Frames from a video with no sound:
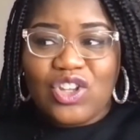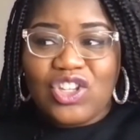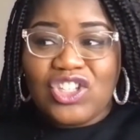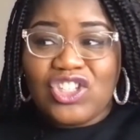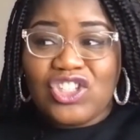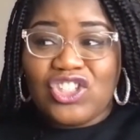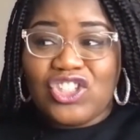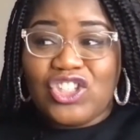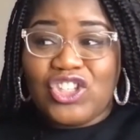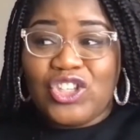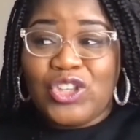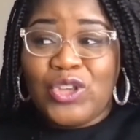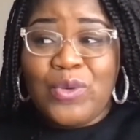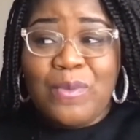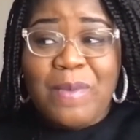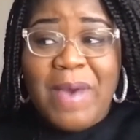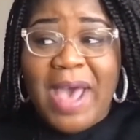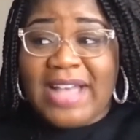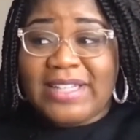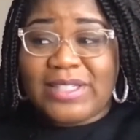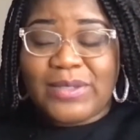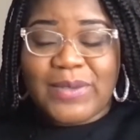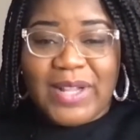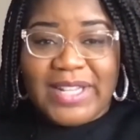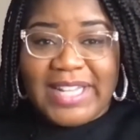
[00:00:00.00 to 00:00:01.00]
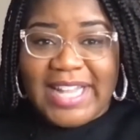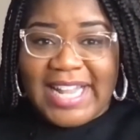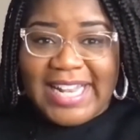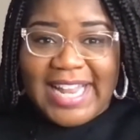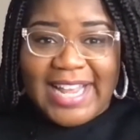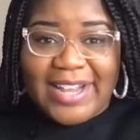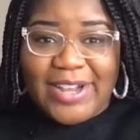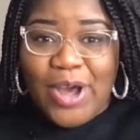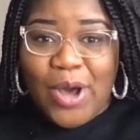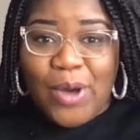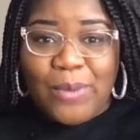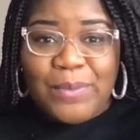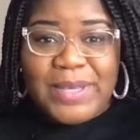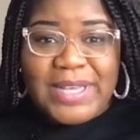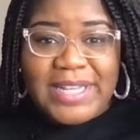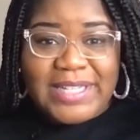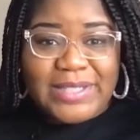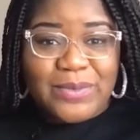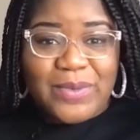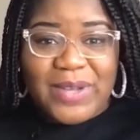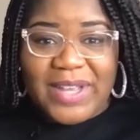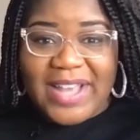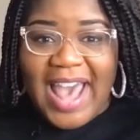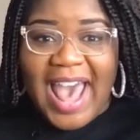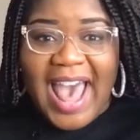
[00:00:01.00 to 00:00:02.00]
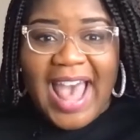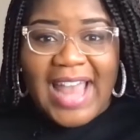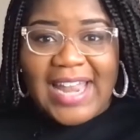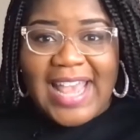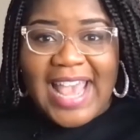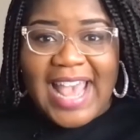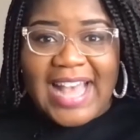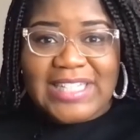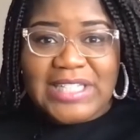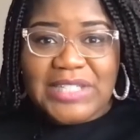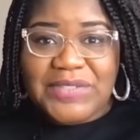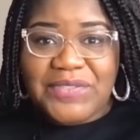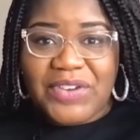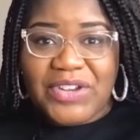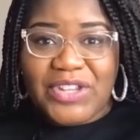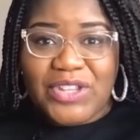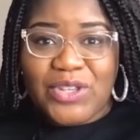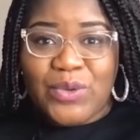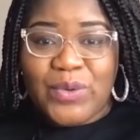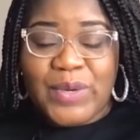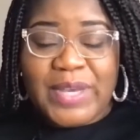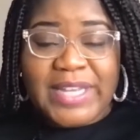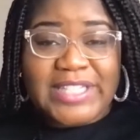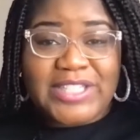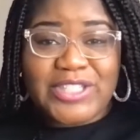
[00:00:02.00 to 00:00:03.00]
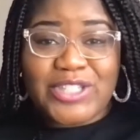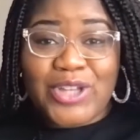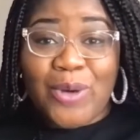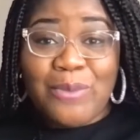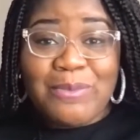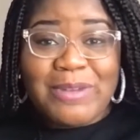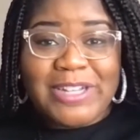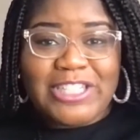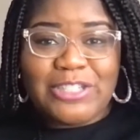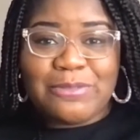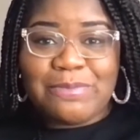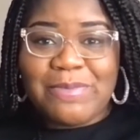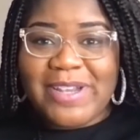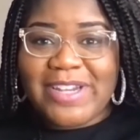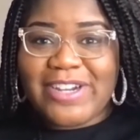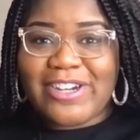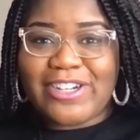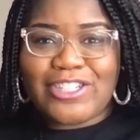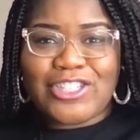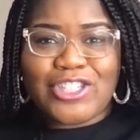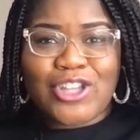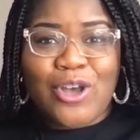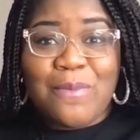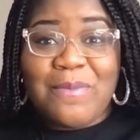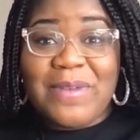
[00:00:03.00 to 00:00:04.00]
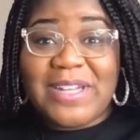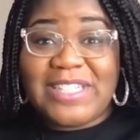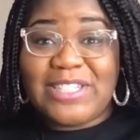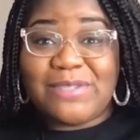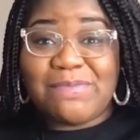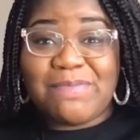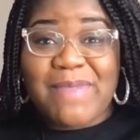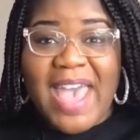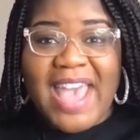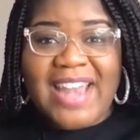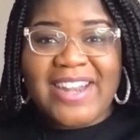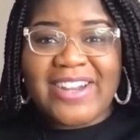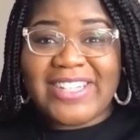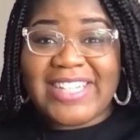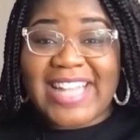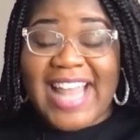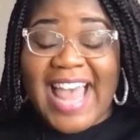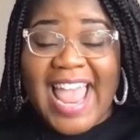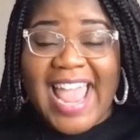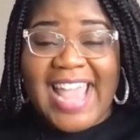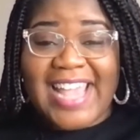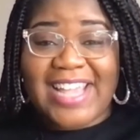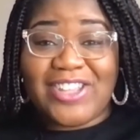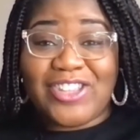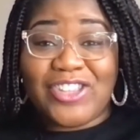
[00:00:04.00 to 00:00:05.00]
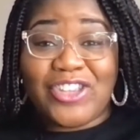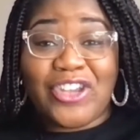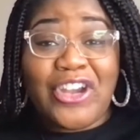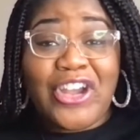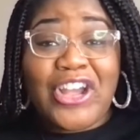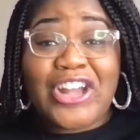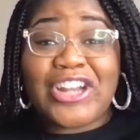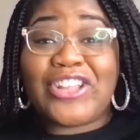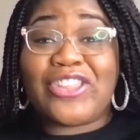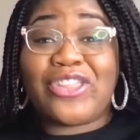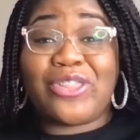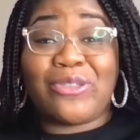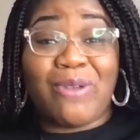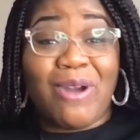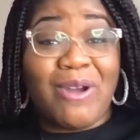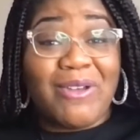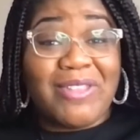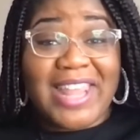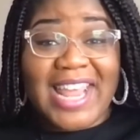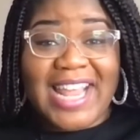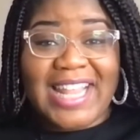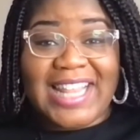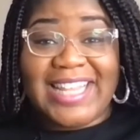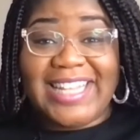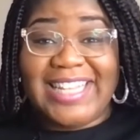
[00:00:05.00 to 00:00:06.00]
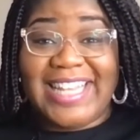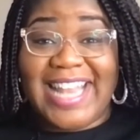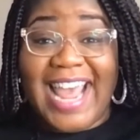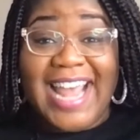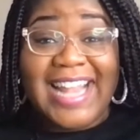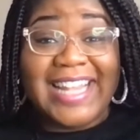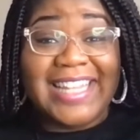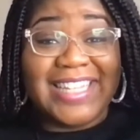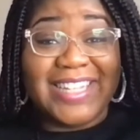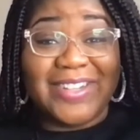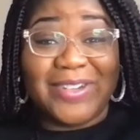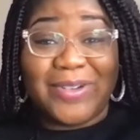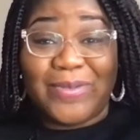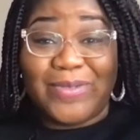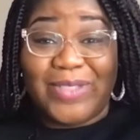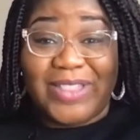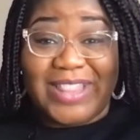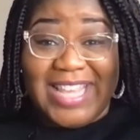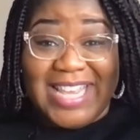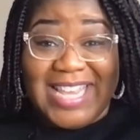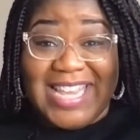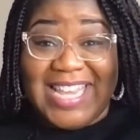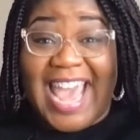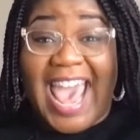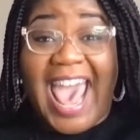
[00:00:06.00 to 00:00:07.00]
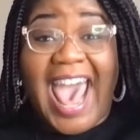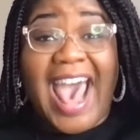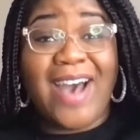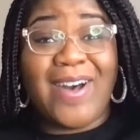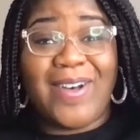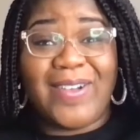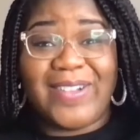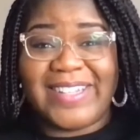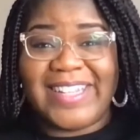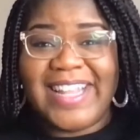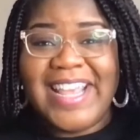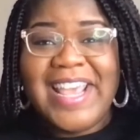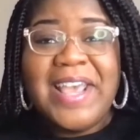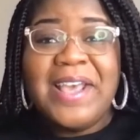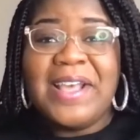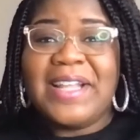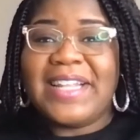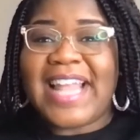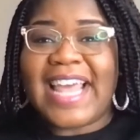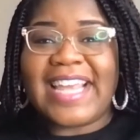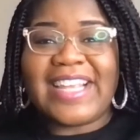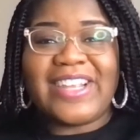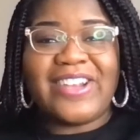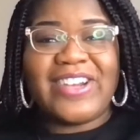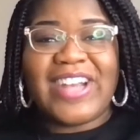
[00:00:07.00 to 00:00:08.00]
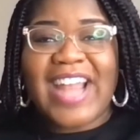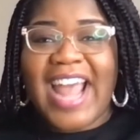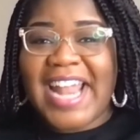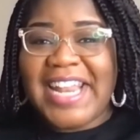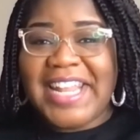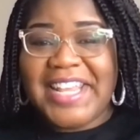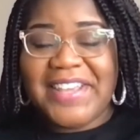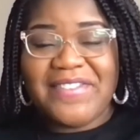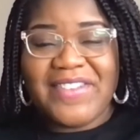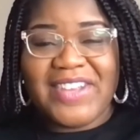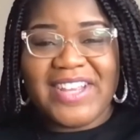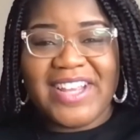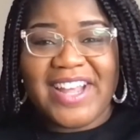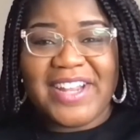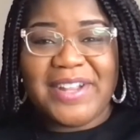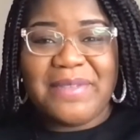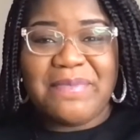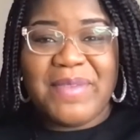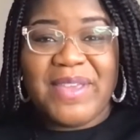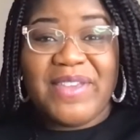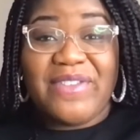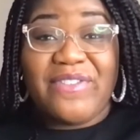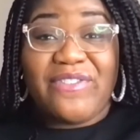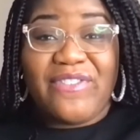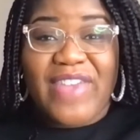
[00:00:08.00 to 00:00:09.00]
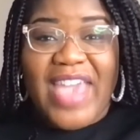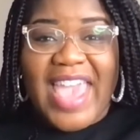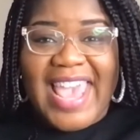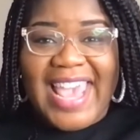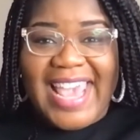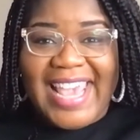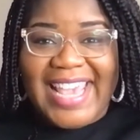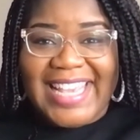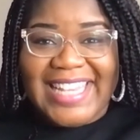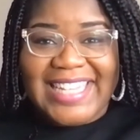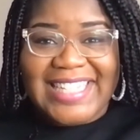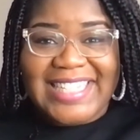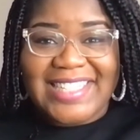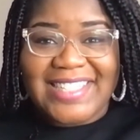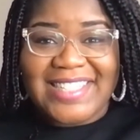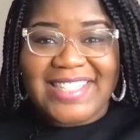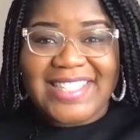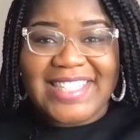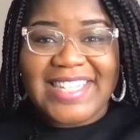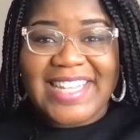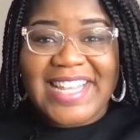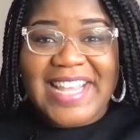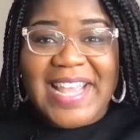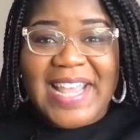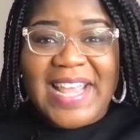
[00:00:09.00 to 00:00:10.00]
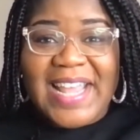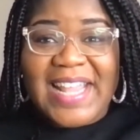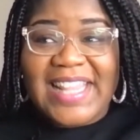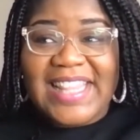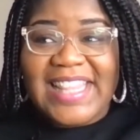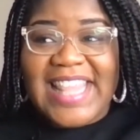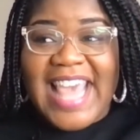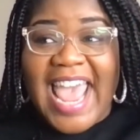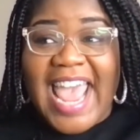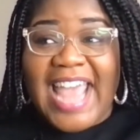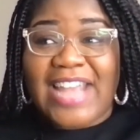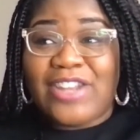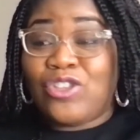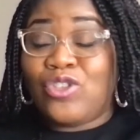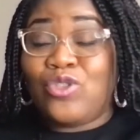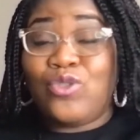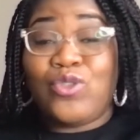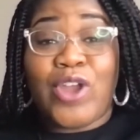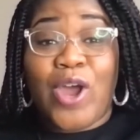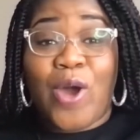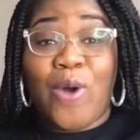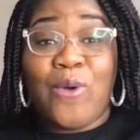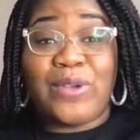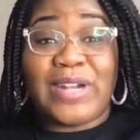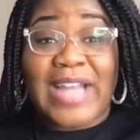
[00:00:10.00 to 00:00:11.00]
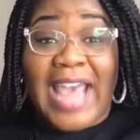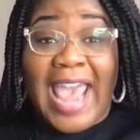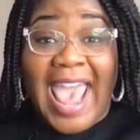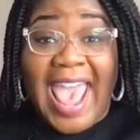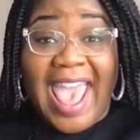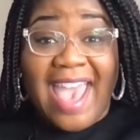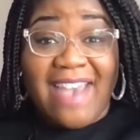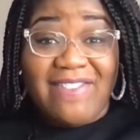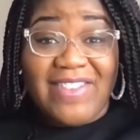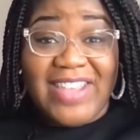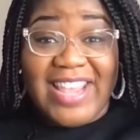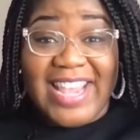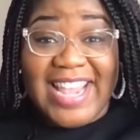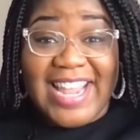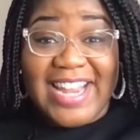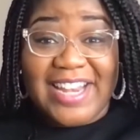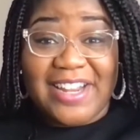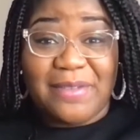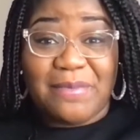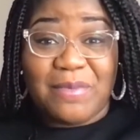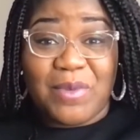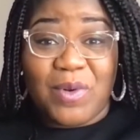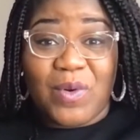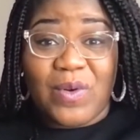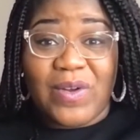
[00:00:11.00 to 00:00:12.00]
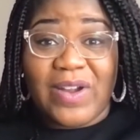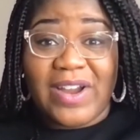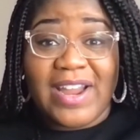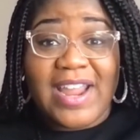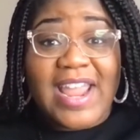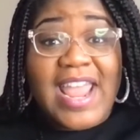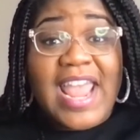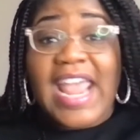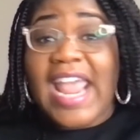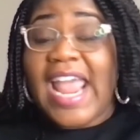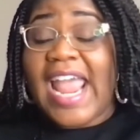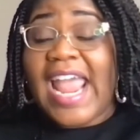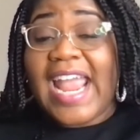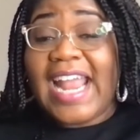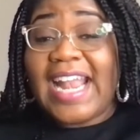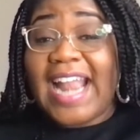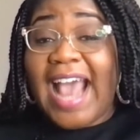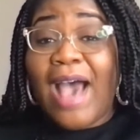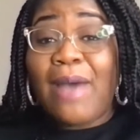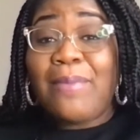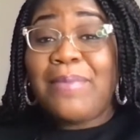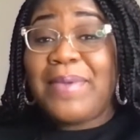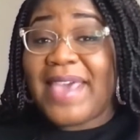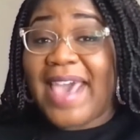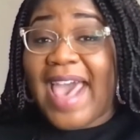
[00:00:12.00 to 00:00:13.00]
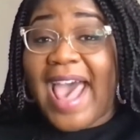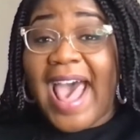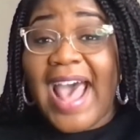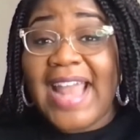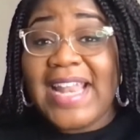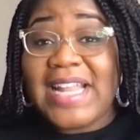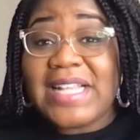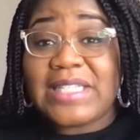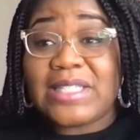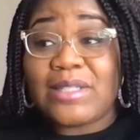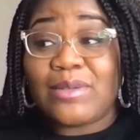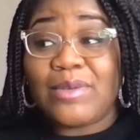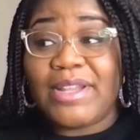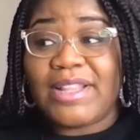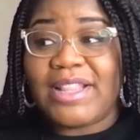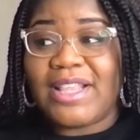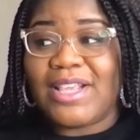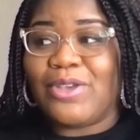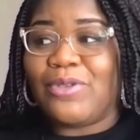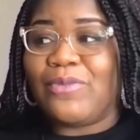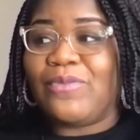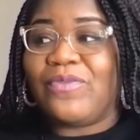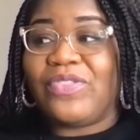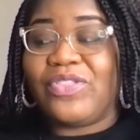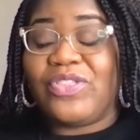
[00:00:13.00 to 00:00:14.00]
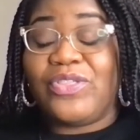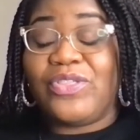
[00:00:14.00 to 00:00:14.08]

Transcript: you might as well let that go because what God has for you is so much bigger, so much better. Like you're gonna throw that that little thing out. Like you're not even gonna be phased that you don't have it anymore. And I'll be honest with you,